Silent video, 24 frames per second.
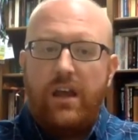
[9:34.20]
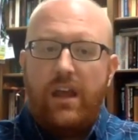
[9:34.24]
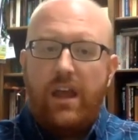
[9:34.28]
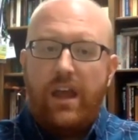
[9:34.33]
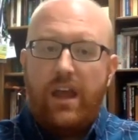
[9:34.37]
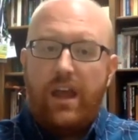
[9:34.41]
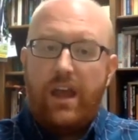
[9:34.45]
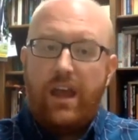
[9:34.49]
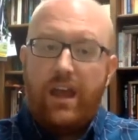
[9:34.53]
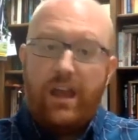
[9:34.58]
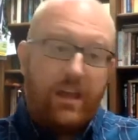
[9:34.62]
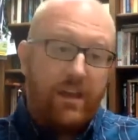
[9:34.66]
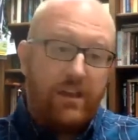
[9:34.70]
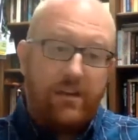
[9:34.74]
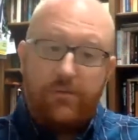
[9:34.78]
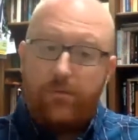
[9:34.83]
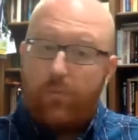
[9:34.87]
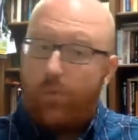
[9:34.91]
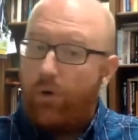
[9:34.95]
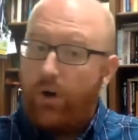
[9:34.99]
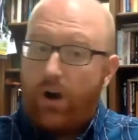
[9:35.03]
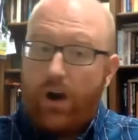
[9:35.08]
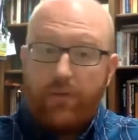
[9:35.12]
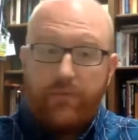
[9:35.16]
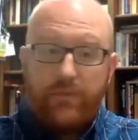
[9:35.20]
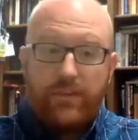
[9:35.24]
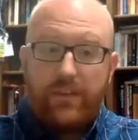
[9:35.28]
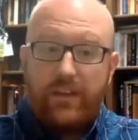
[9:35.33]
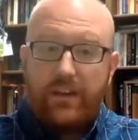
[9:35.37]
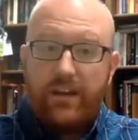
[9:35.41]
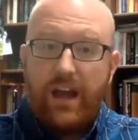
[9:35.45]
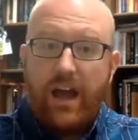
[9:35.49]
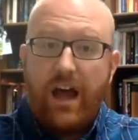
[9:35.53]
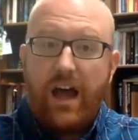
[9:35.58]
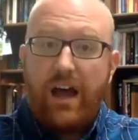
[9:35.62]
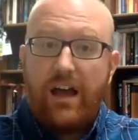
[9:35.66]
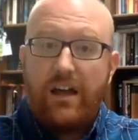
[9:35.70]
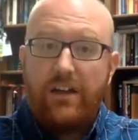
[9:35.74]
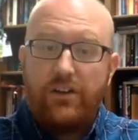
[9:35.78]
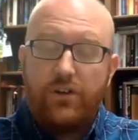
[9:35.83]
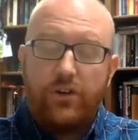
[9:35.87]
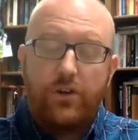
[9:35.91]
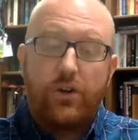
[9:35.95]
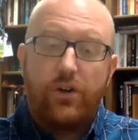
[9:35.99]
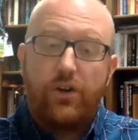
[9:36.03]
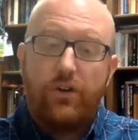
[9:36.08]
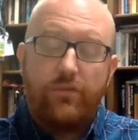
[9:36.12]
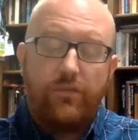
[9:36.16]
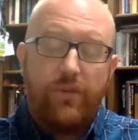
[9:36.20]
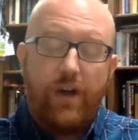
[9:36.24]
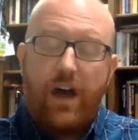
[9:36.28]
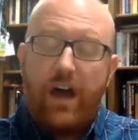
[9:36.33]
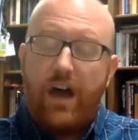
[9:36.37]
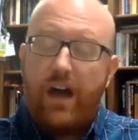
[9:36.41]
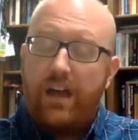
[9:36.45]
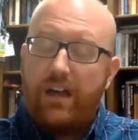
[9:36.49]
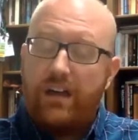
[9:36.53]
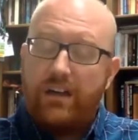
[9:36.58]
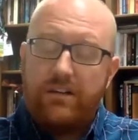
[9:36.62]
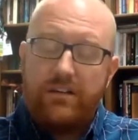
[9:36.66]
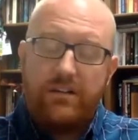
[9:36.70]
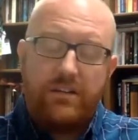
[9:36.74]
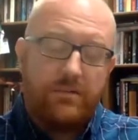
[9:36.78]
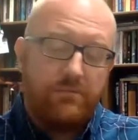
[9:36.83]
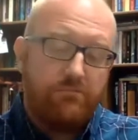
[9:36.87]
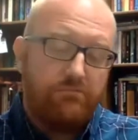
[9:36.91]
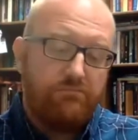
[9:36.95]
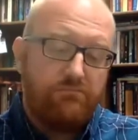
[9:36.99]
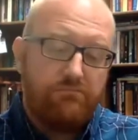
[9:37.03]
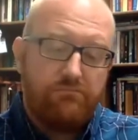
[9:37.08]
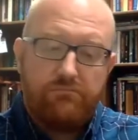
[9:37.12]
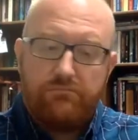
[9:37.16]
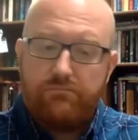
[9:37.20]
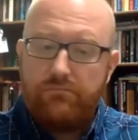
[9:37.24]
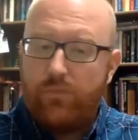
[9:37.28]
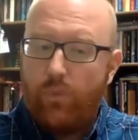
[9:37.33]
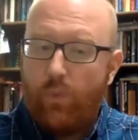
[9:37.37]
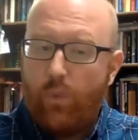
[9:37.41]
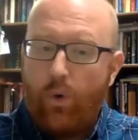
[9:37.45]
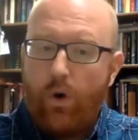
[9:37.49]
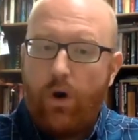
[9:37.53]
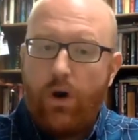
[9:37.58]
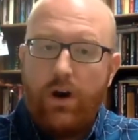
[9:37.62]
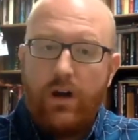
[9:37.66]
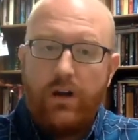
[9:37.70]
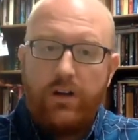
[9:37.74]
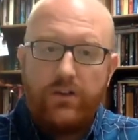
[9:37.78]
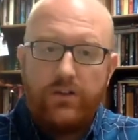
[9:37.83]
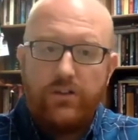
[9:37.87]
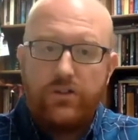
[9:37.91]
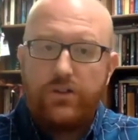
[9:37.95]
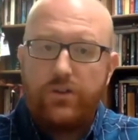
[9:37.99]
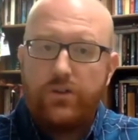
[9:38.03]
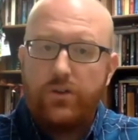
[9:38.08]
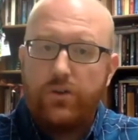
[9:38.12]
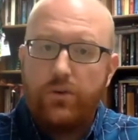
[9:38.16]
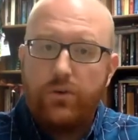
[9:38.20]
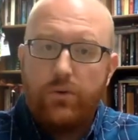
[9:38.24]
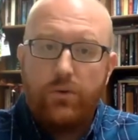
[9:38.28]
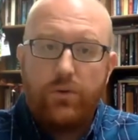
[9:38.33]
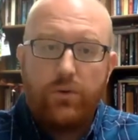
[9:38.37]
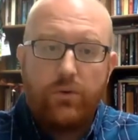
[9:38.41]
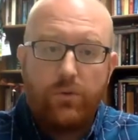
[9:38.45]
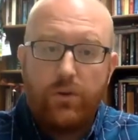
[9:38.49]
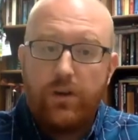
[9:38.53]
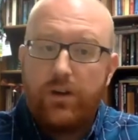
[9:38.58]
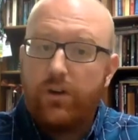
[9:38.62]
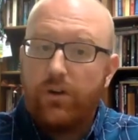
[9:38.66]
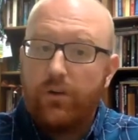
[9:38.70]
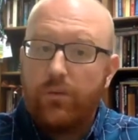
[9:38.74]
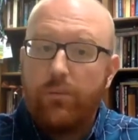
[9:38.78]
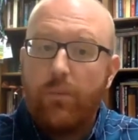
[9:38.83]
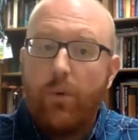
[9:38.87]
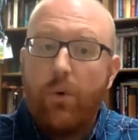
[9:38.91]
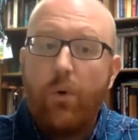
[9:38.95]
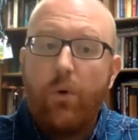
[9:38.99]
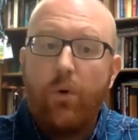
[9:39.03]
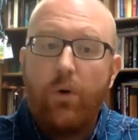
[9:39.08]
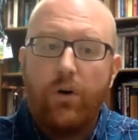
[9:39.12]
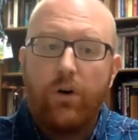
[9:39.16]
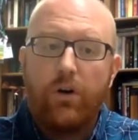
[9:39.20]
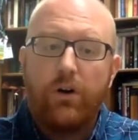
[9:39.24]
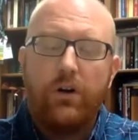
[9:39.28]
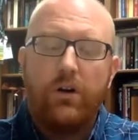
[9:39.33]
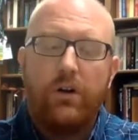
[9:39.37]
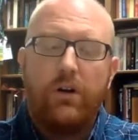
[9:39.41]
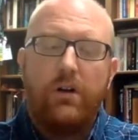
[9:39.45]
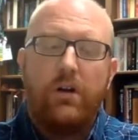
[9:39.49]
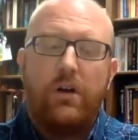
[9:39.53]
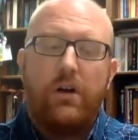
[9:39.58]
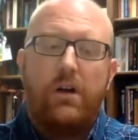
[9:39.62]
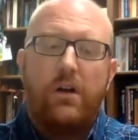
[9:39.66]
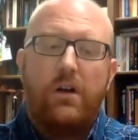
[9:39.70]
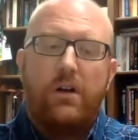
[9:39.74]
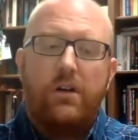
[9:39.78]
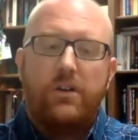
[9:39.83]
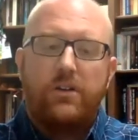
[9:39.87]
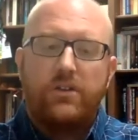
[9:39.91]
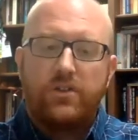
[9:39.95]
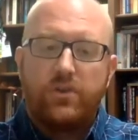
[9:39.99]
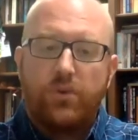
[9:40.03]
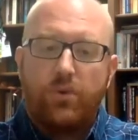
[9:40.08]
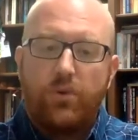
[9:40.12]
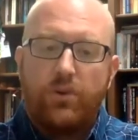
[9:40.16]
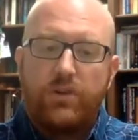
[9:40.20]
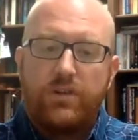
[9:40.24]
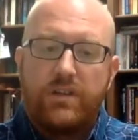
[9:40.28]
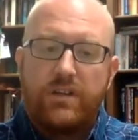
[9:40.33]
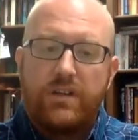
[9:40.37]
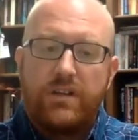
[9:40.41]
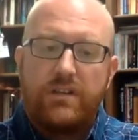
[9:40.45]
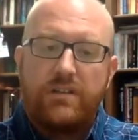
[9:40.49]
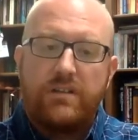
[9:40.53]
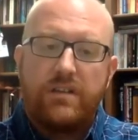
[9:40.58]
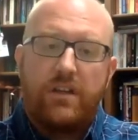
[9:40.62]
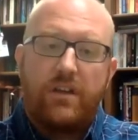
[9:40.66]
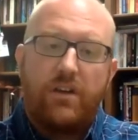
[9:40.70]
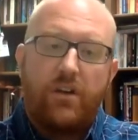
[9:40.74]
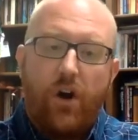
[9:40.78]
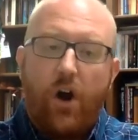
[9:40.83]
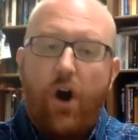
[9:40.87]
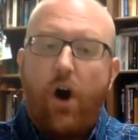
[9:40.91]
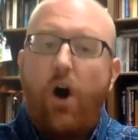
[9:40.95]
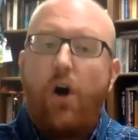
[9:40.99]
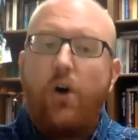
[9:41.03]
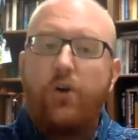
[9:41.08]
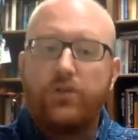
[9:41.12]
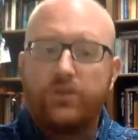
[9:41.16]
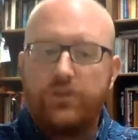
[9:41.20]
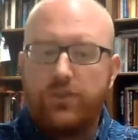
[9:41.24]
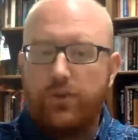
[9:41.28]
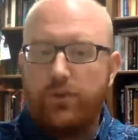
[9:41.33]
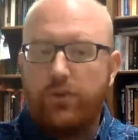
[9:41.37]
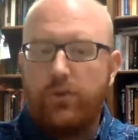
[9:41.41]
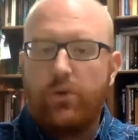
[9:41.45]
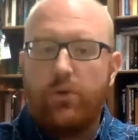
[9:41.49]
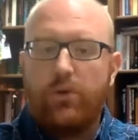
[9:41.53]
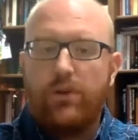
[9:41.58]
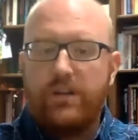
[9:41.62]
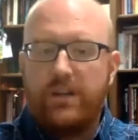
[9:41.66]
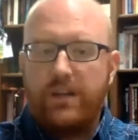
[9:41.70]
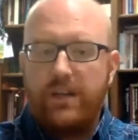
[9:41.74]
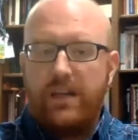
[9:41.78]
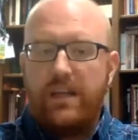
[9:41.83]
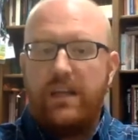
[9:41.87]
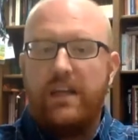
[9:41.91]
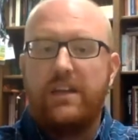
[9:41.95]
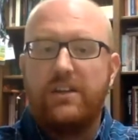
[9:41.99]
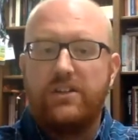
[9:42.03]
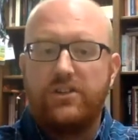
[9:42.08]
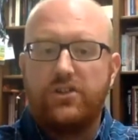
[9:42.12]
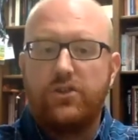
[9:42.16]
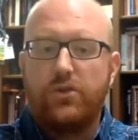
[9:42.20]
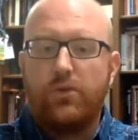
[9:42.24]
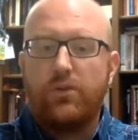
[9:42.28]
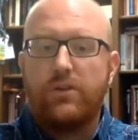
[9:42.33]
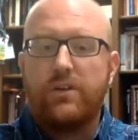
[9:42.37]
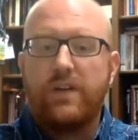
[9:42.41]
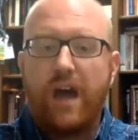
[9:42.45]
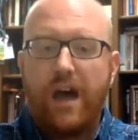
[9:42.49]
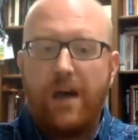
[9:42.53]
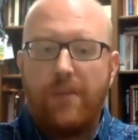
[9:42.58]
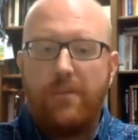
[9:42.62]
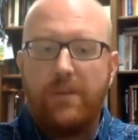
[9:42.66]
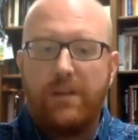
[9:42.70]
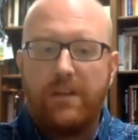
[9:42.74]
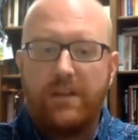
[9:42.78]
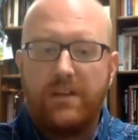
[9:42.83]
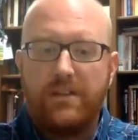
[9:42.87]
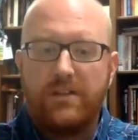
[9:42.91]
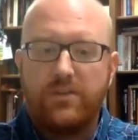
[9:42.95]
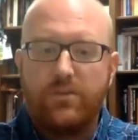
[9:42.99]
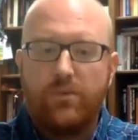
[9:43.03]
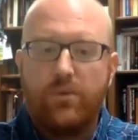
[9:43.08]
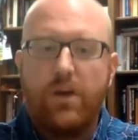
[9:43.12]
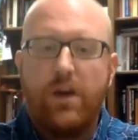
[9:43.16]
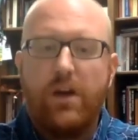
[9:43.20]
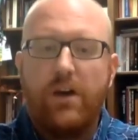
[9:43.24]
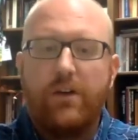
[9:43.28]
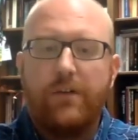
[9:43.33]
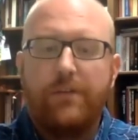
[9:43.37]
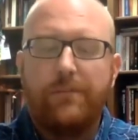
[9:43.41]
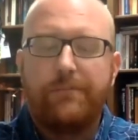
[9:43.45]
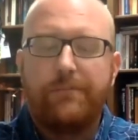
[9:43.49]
And more often than not, you're going to find 1, 2, 3 or more sources that are also going to hit your topic as well.